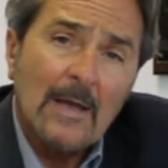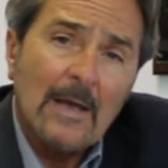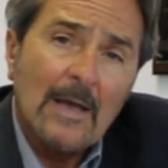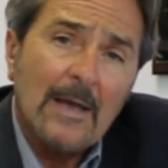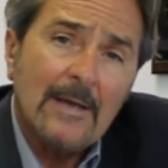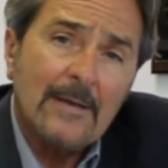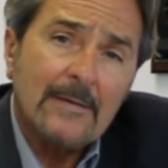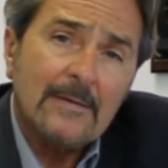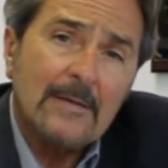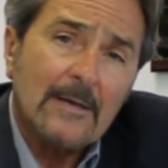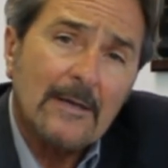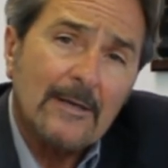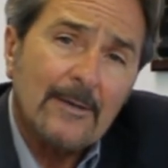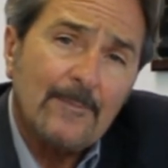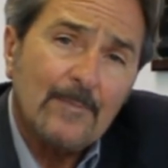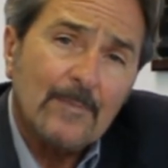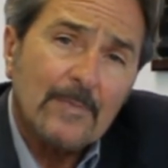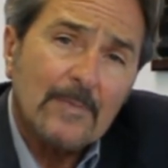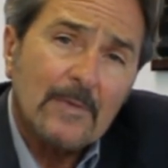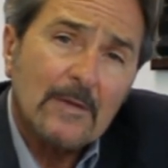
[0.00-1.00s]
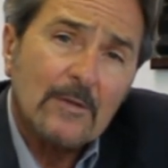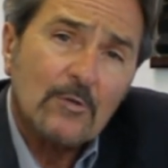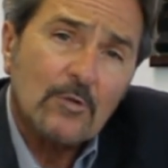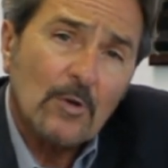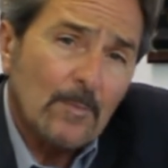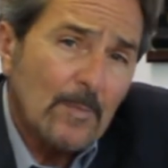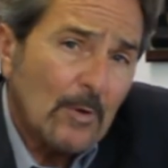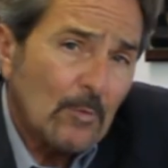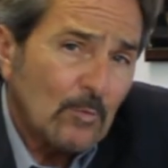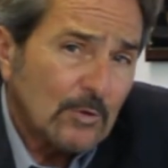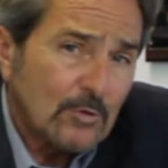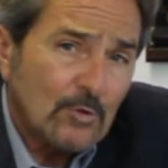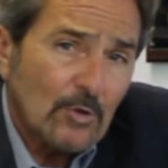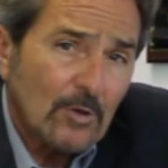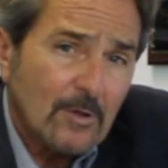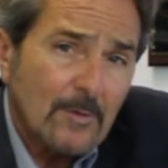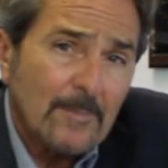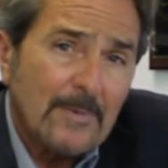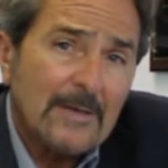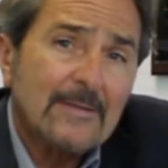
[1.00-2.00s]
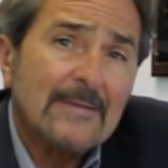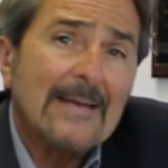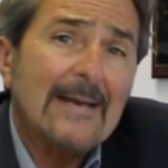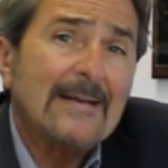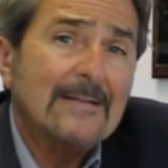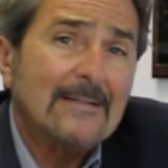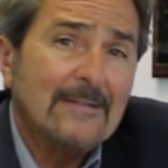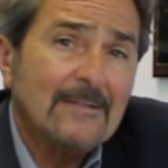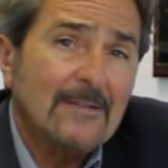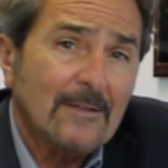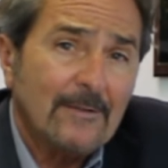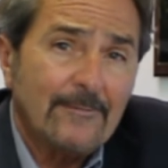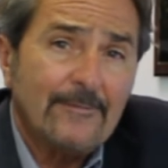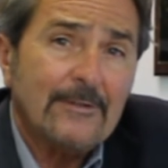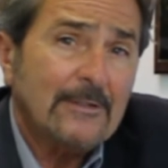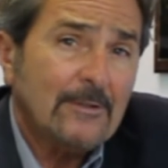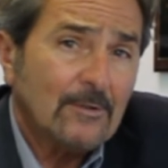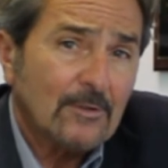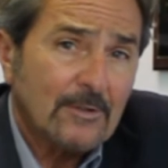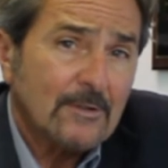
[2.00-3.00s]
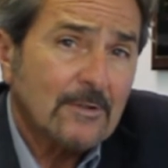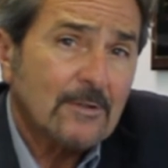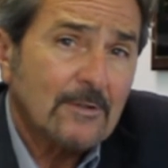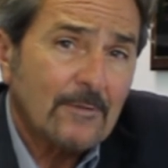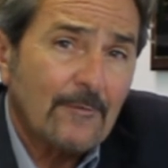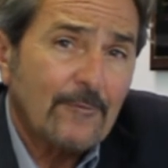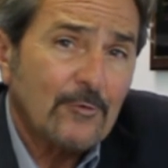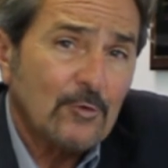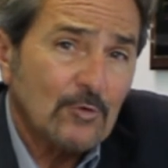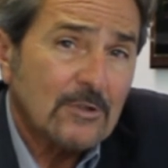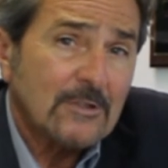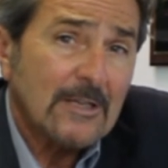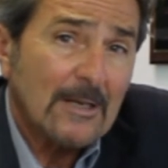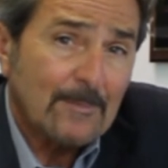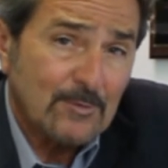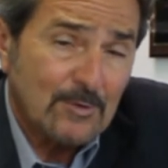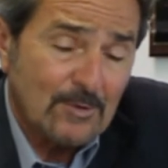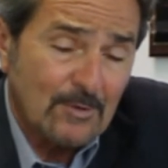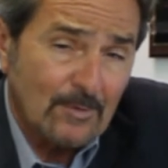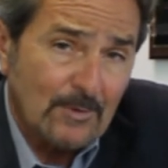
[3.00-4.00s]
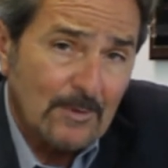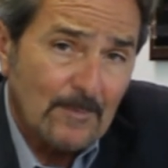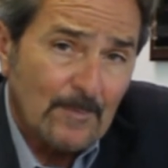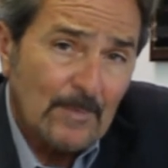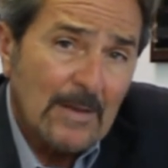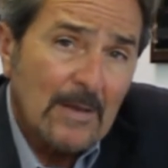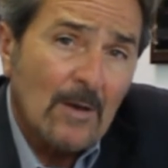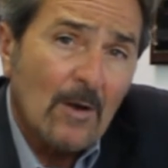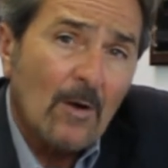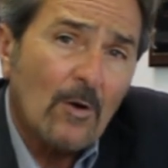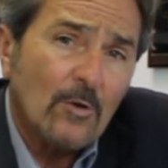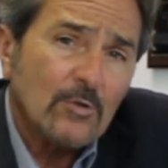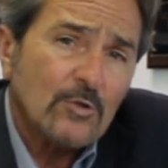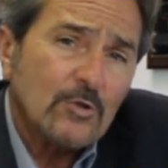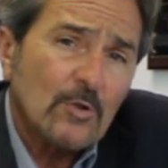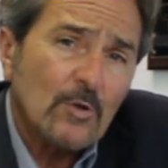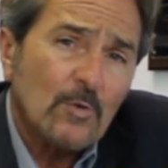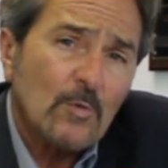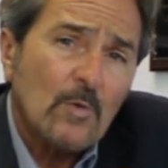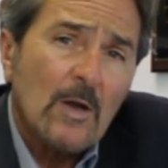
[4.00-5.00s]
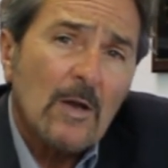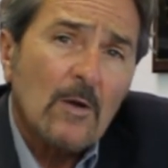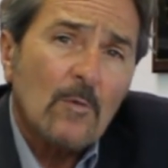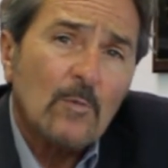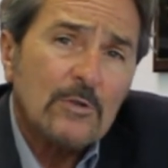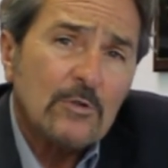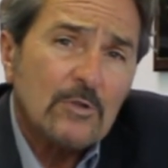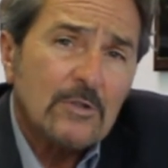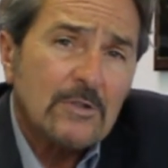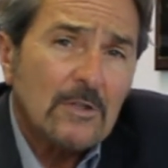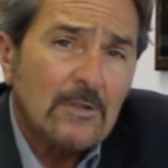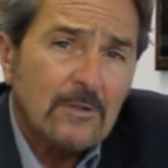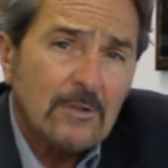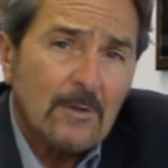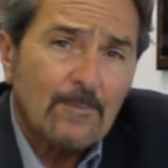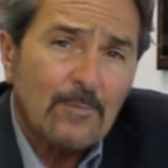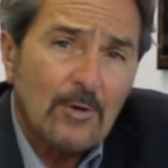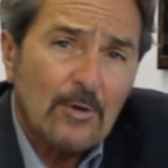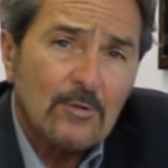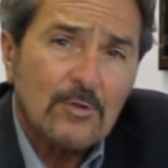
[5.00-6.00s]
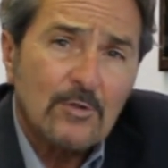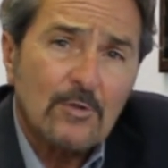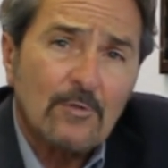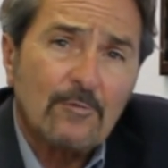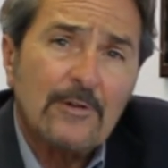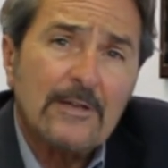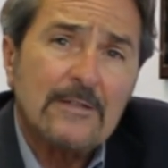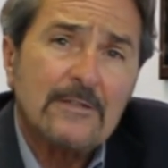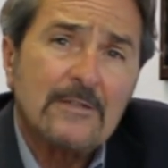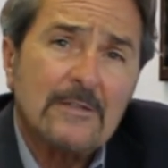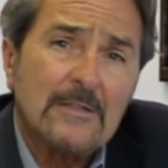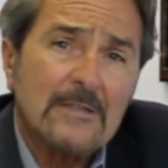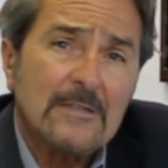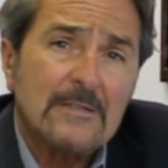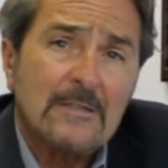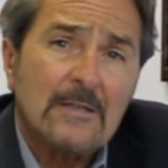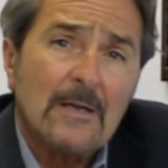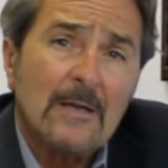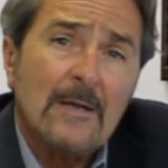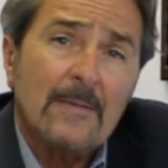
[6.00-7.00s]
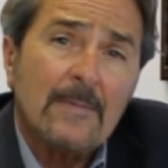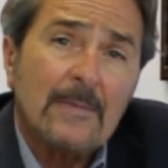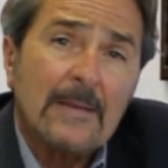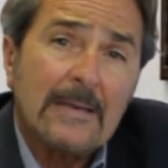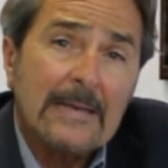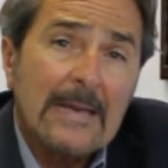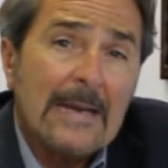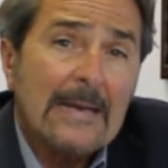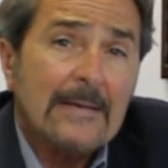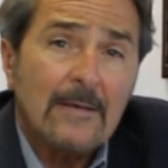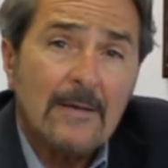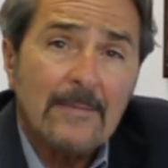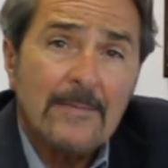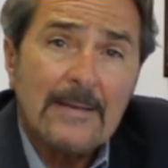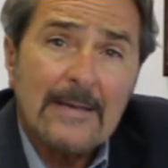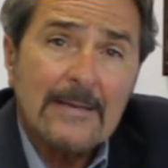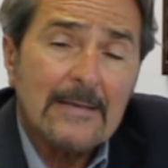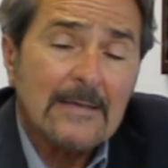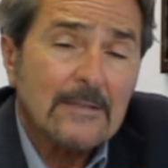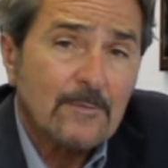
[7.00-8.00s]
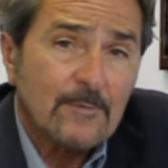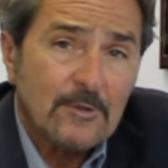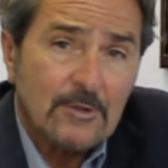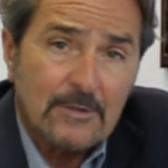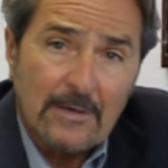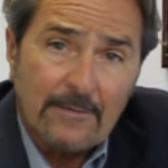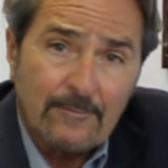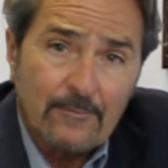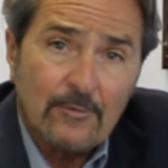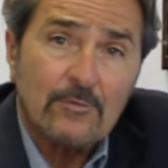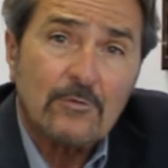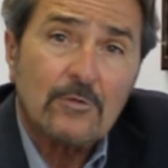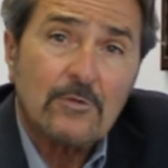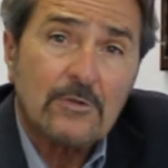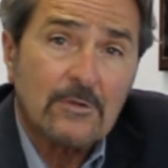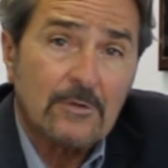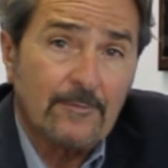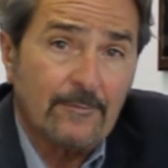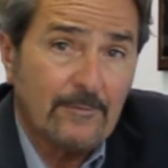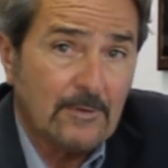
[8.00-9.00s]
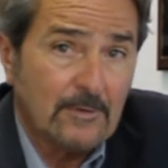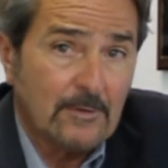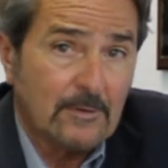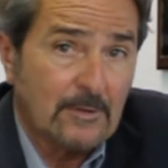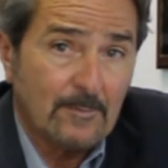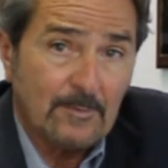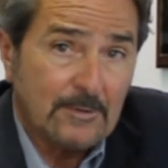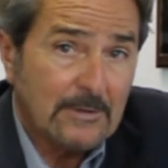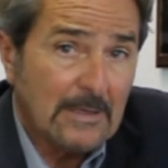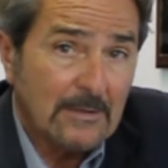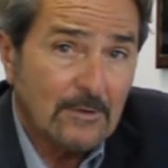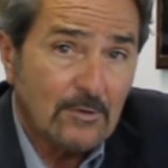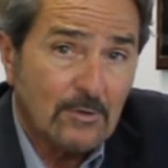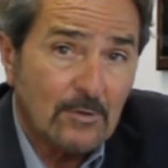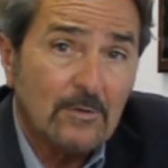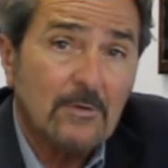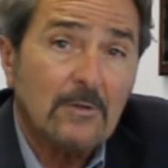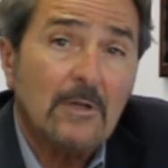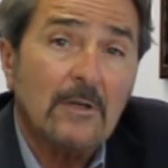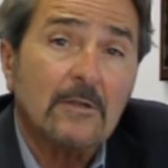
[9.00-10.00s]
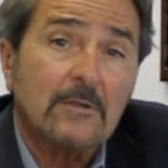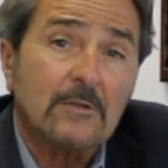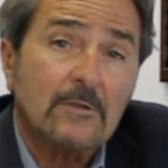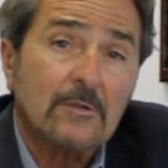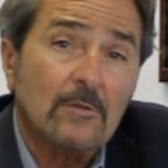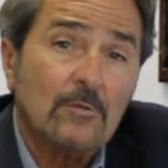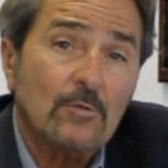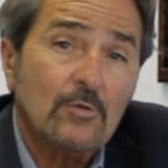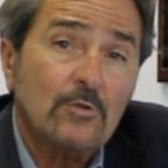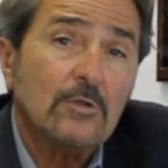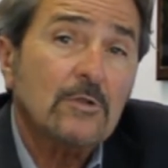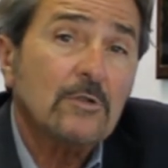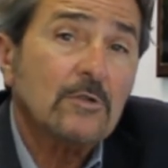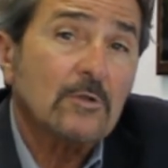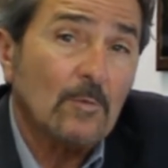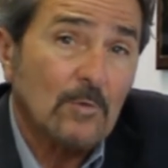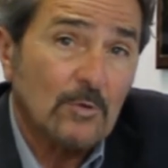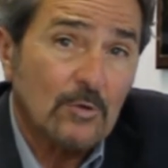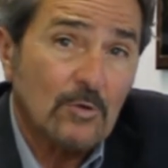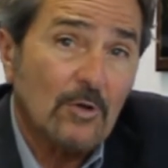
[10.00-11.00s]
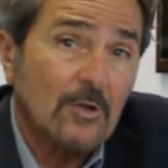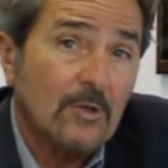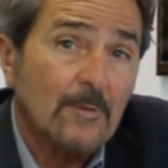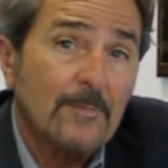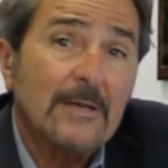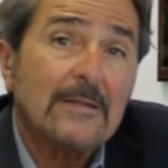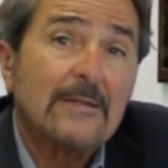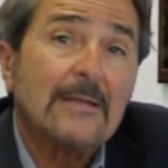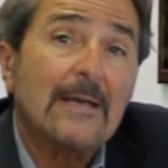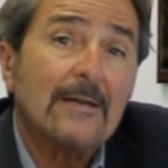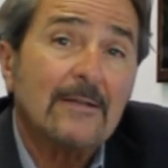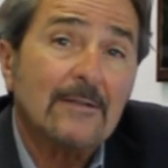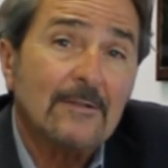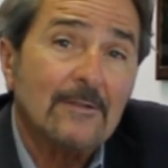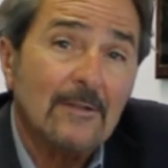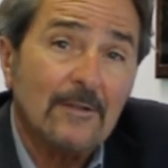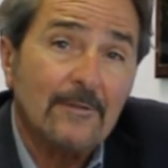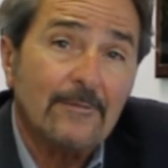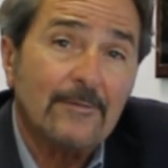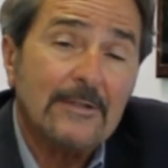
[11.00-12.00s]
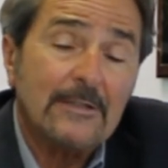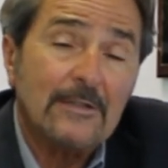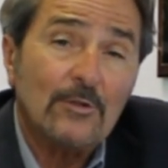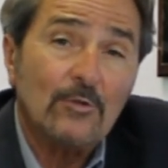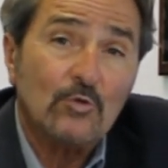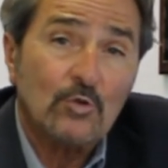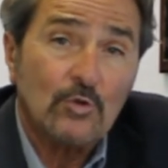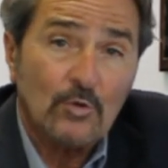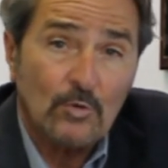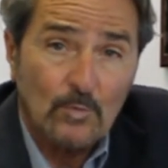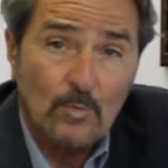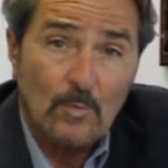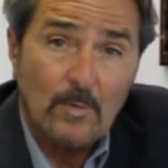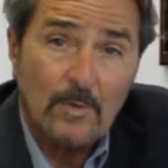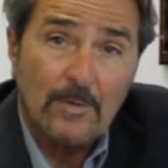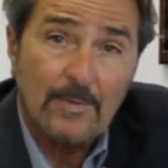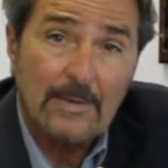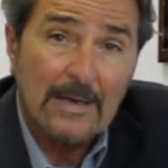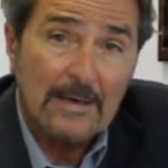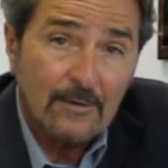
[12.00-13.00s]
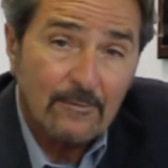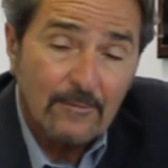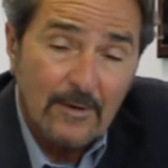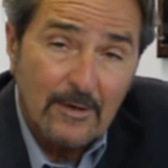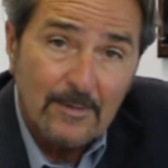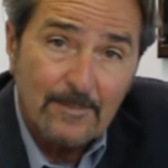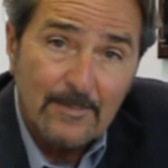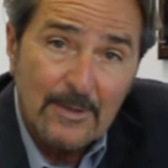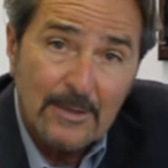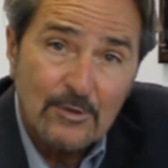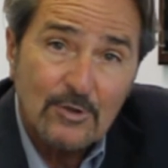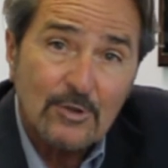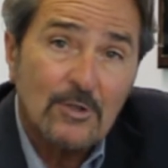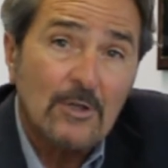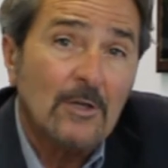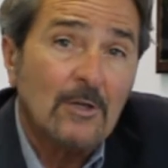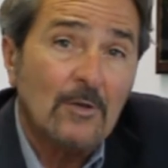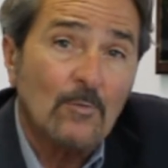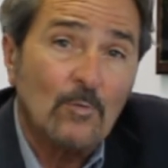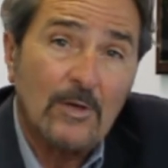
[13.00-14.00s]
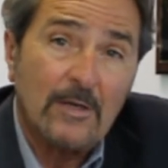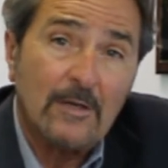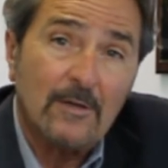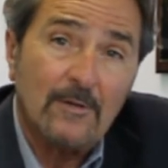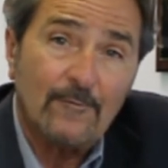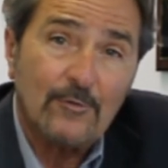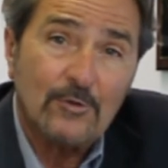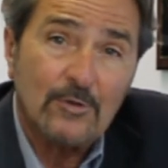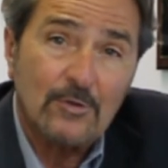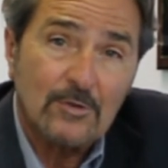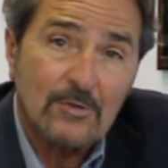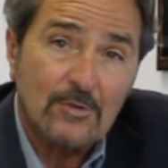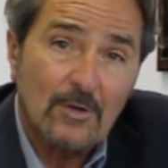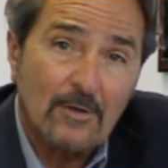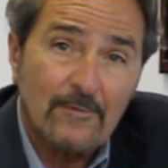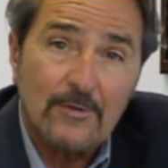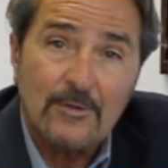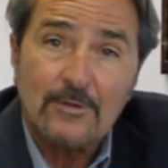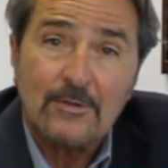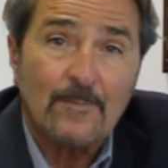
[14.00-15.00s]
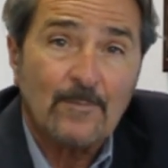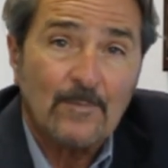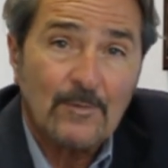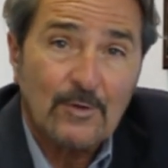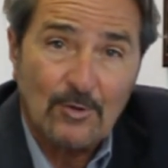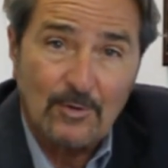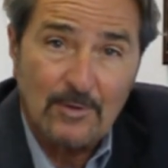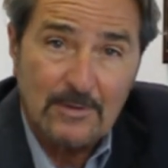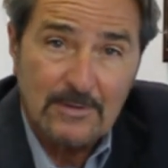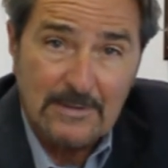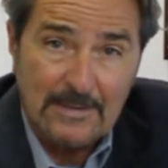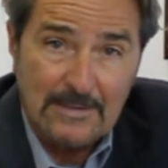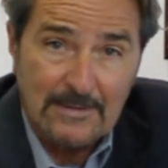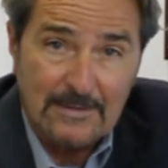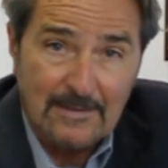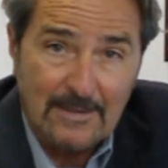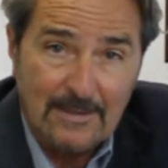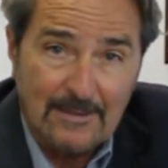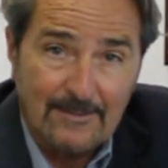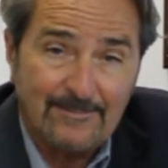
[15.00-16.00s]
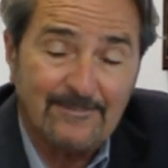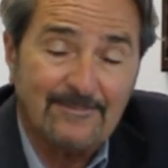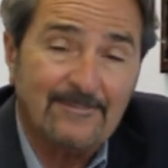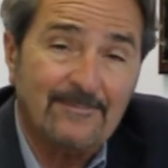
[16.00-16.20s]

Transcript: And but we'll talk about that in another video because there's a few steps to it. Also, when you sell your personal residence, the gain on that has several substantial exclusions, so we'll talk about that in another video too. Thank you very much. We're here for your service. Call us anytime.